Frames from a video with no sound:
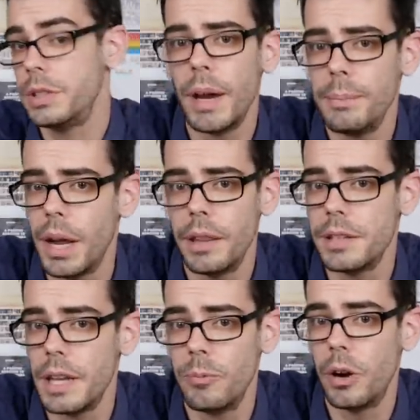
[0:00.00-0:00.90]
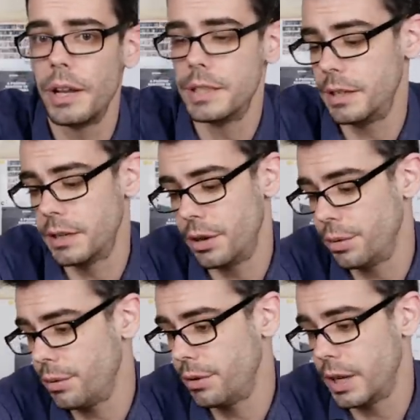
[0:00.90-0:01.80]
you might buy the same ones and go
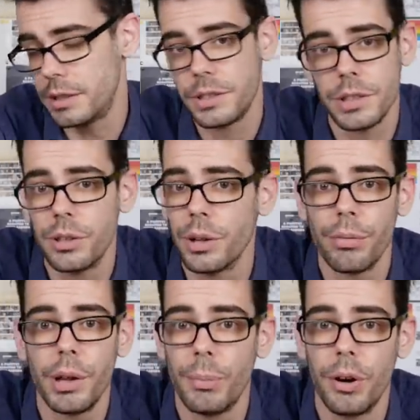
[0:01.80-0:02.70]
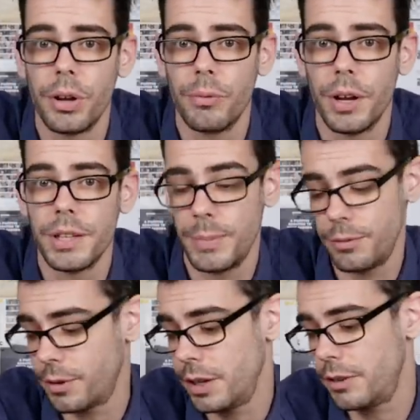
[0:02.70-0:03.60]
through like two or three broken ones
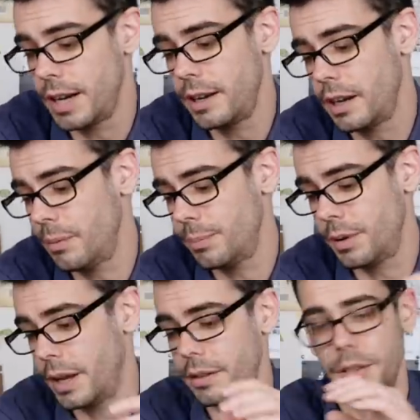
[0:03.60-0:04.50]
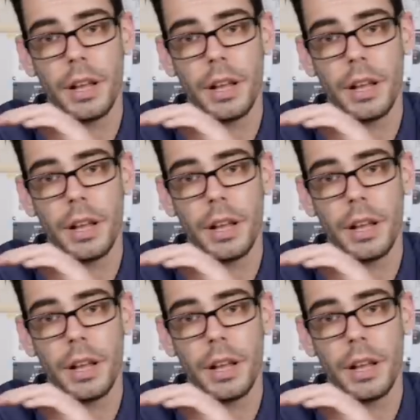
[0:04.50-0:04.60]
before you end up like